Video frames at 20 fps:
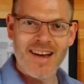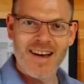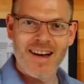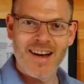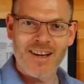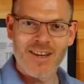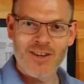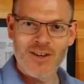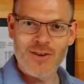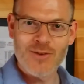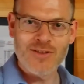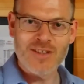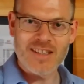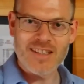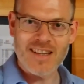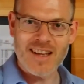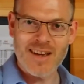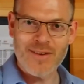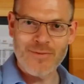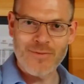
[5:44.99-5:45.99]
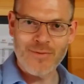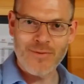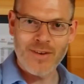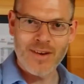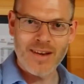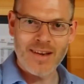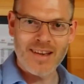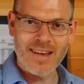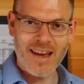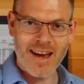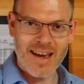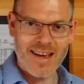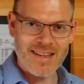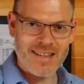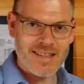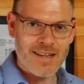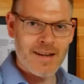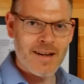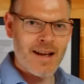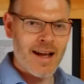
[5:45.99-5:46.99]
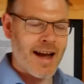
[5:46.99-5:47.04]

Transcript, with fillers: accusative case,